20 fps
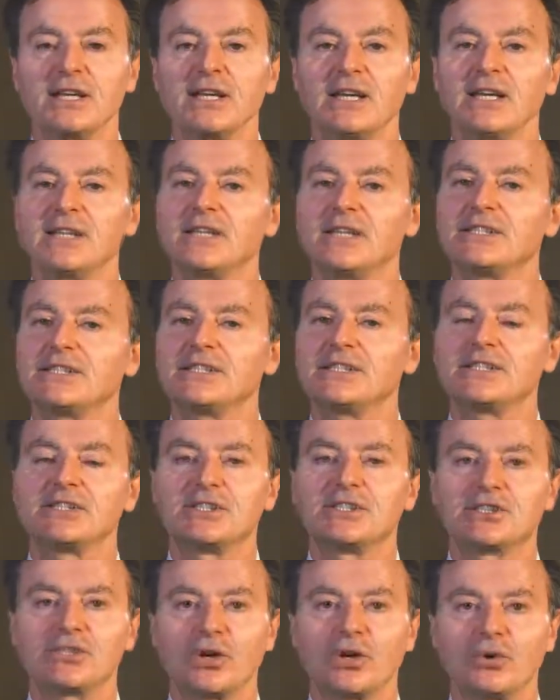And this is
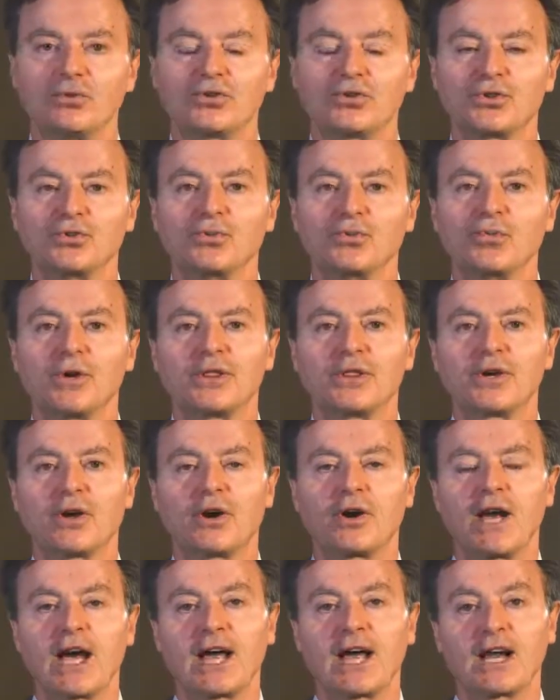so true with
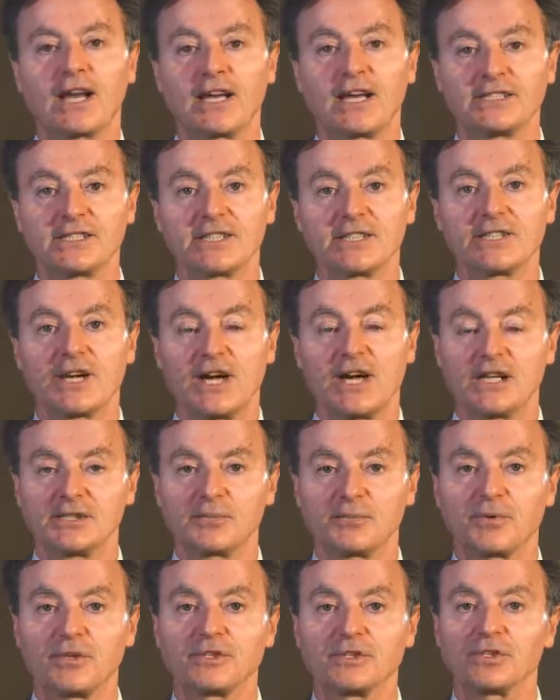our adolescent
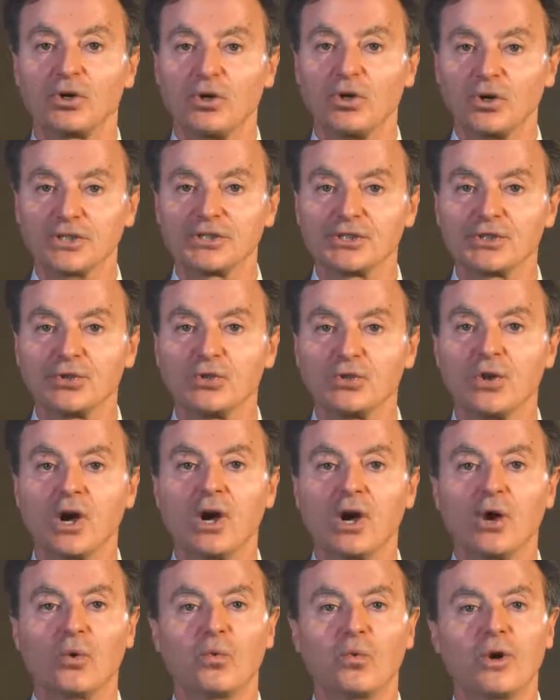hospitals also,
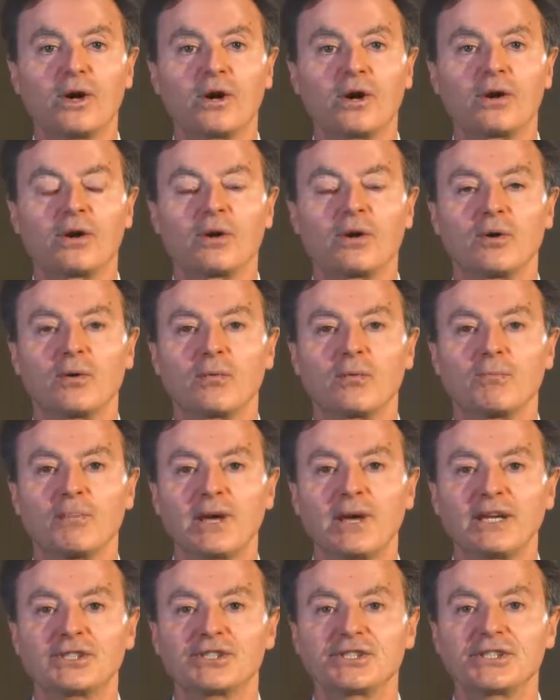where
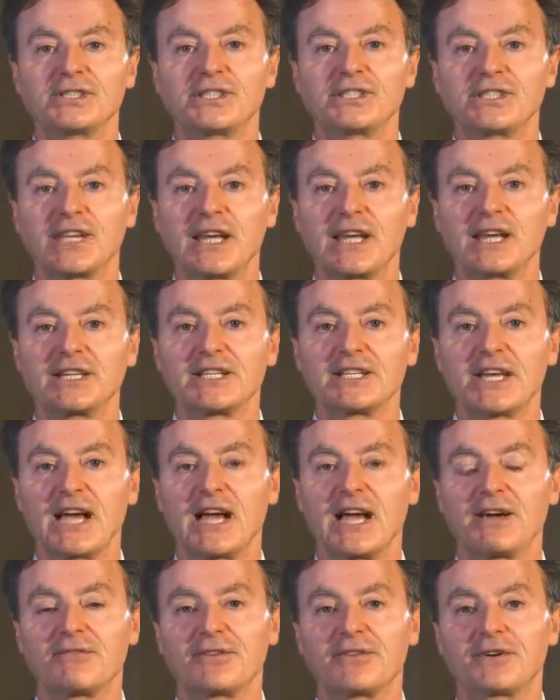patients tend to
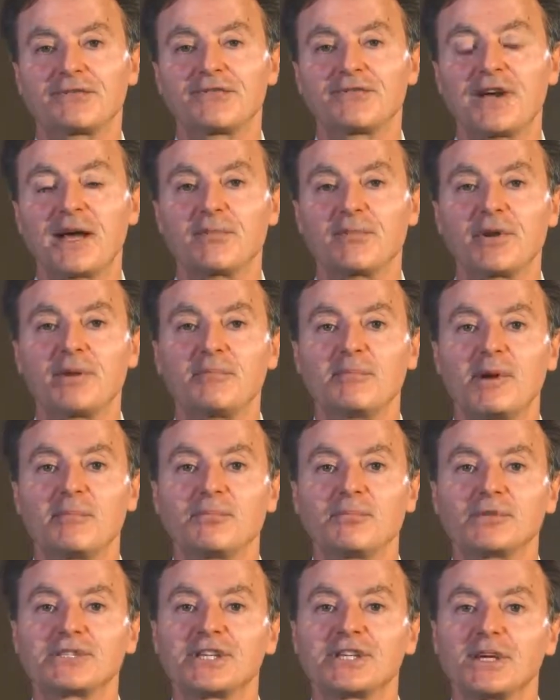have their family
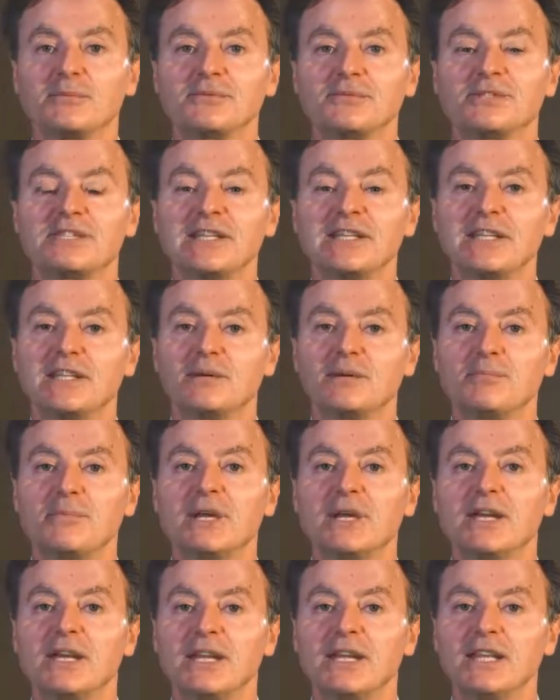members come see
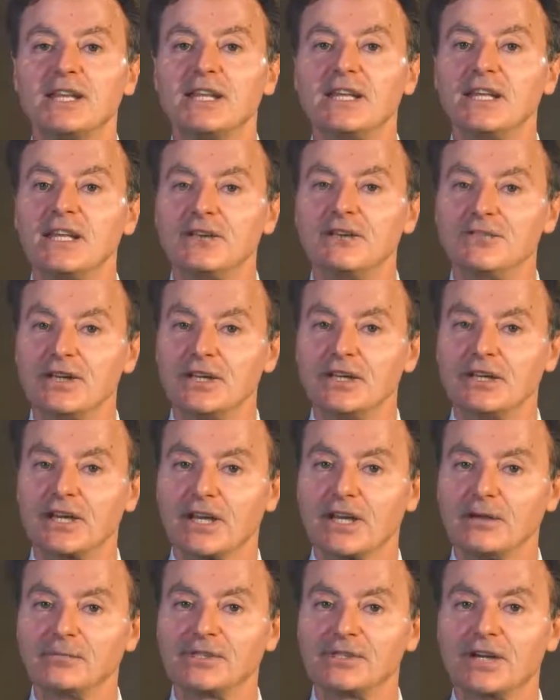them in the evening
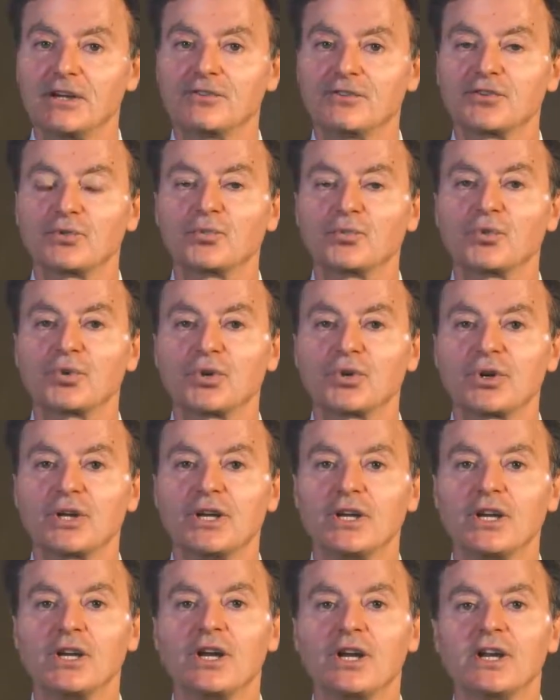times after
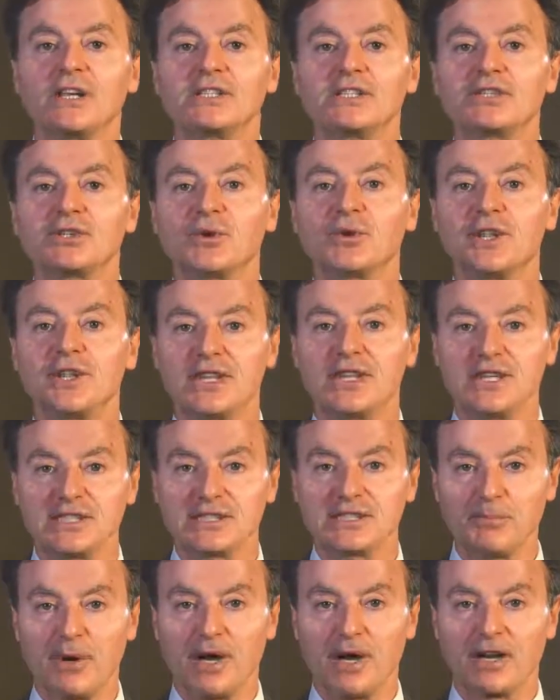work. So in
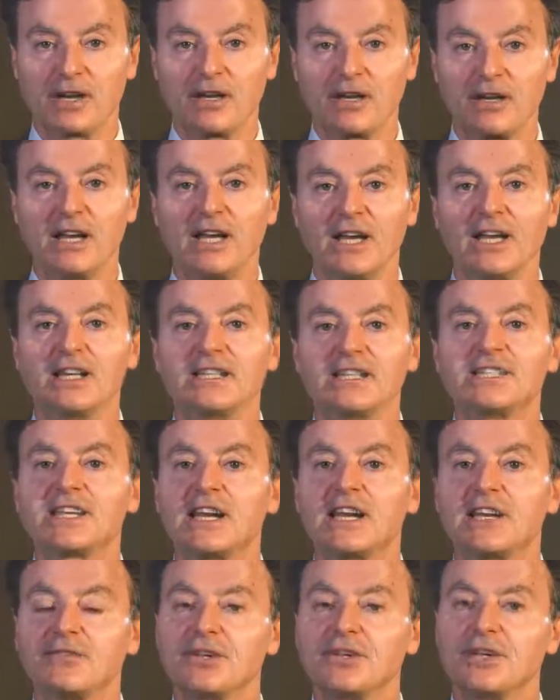this model,
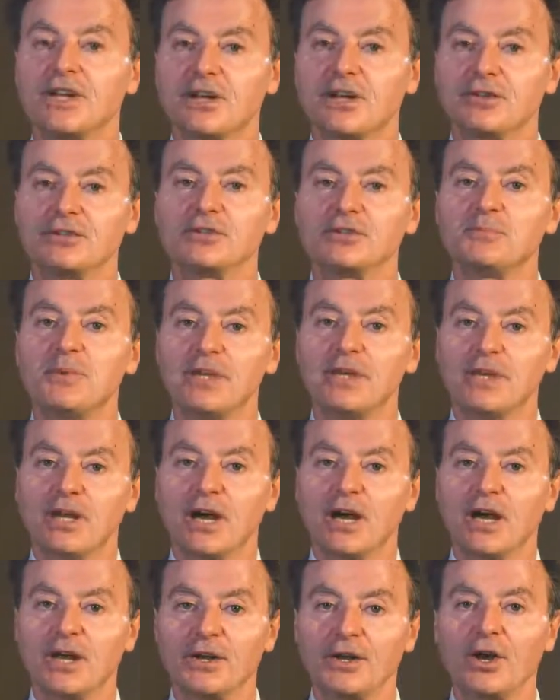instead of the doctors being
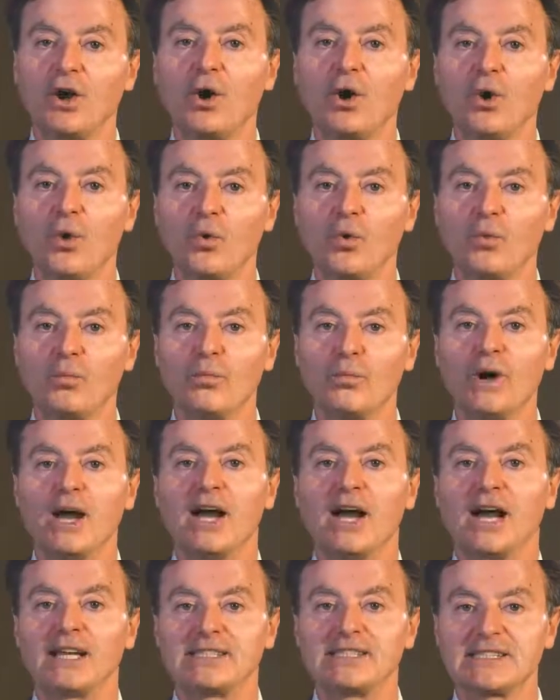gone home
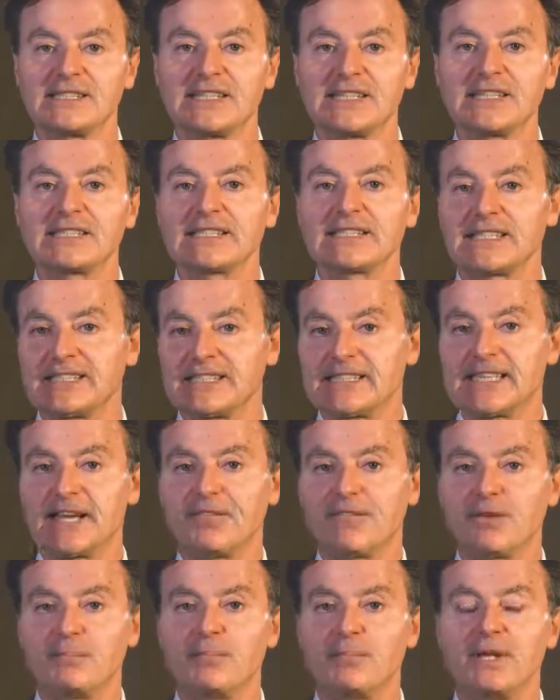at 6 and
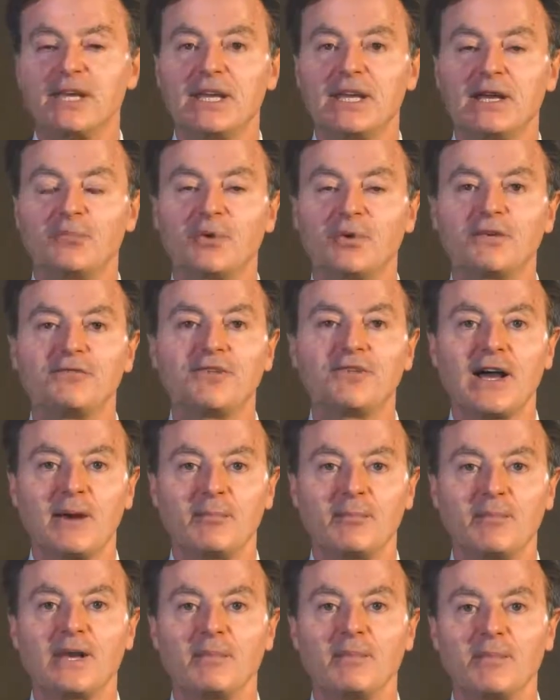7 p.m. when
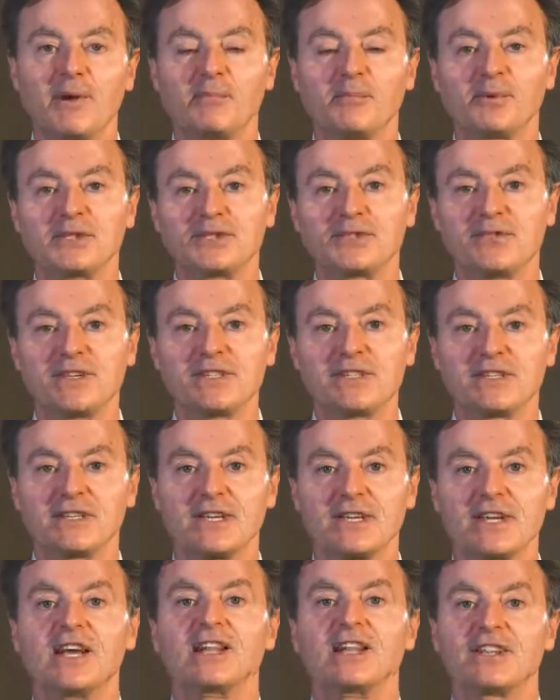family members
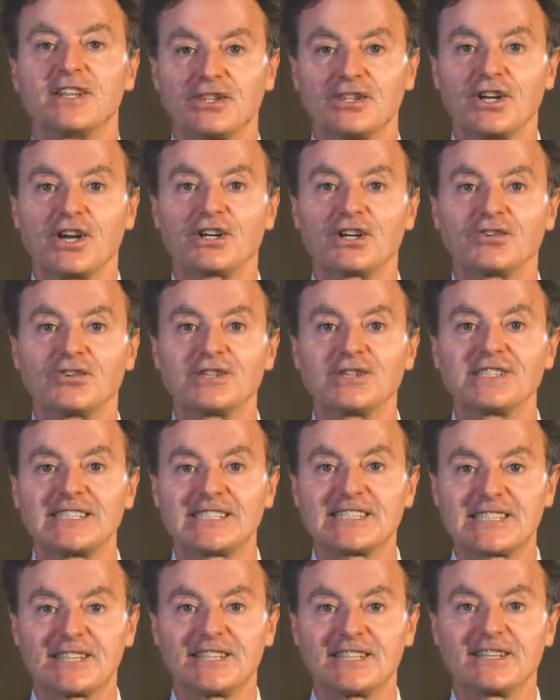visit, the doctor is
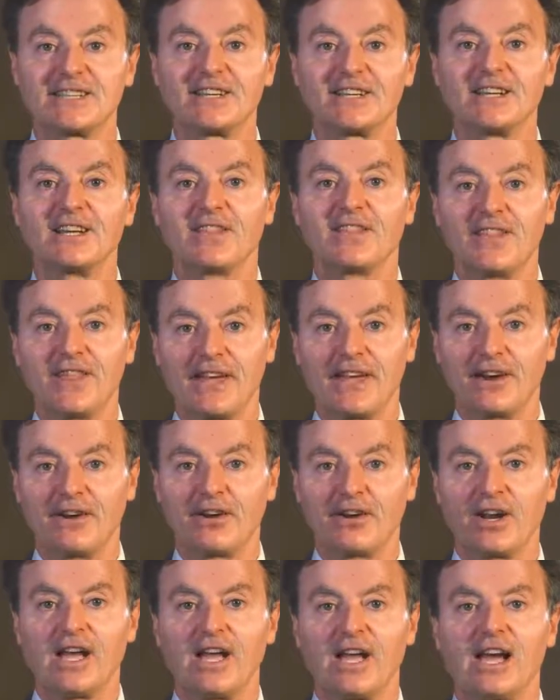still
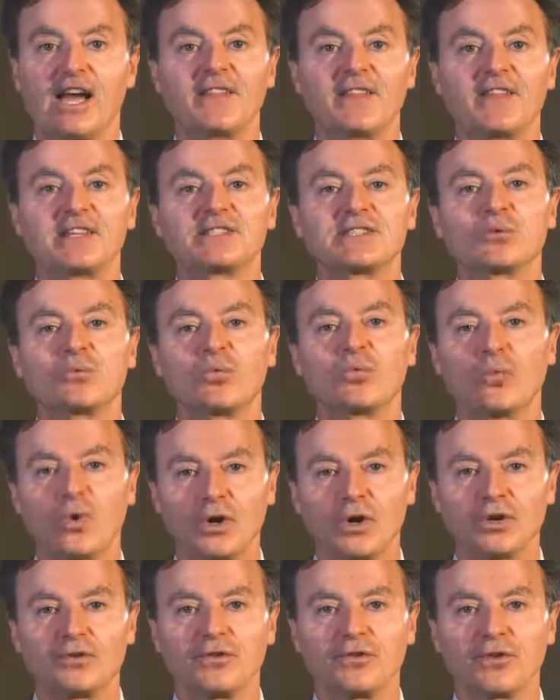there. And that's a
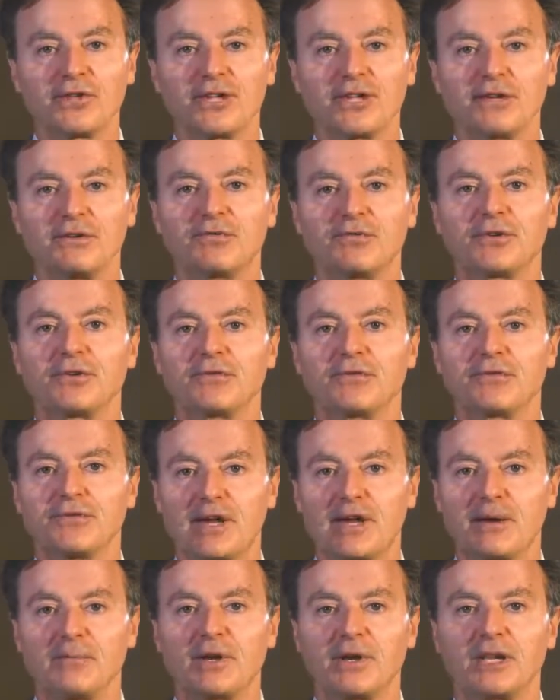wonderful thing for the
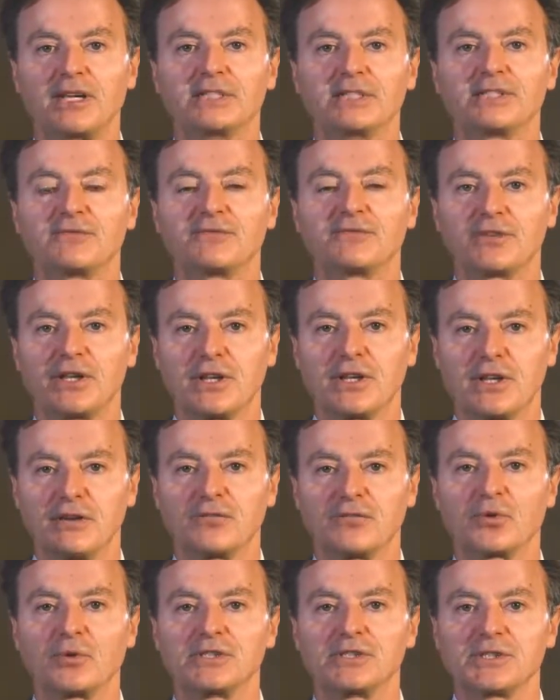families and for the
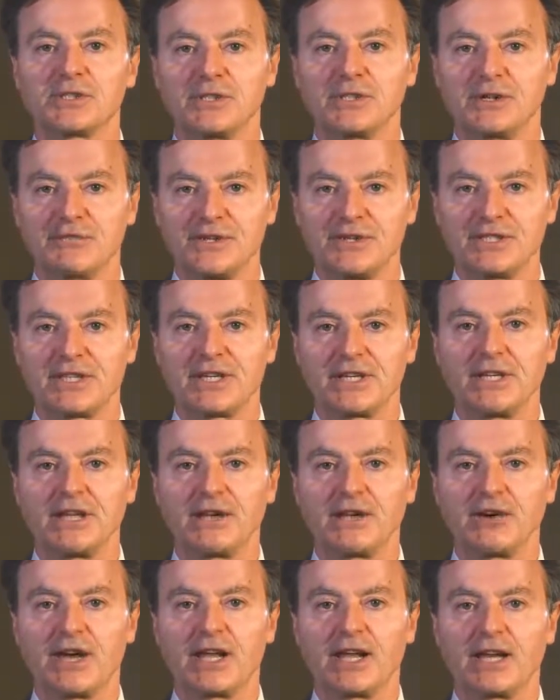loved ones when they're visiting
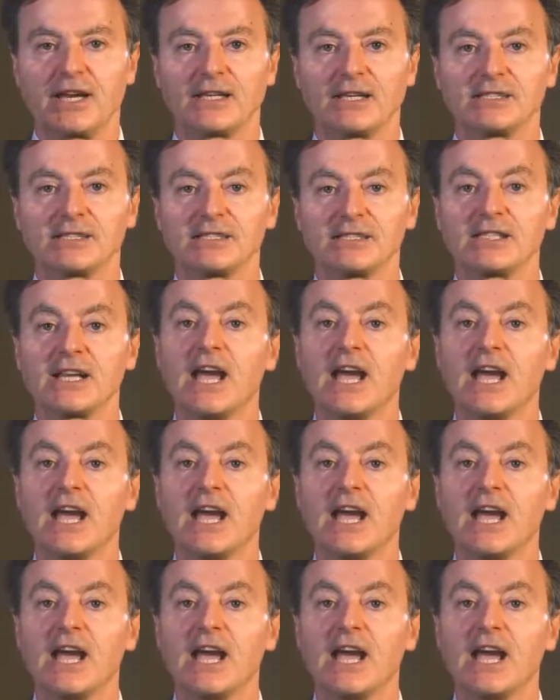their adolescents.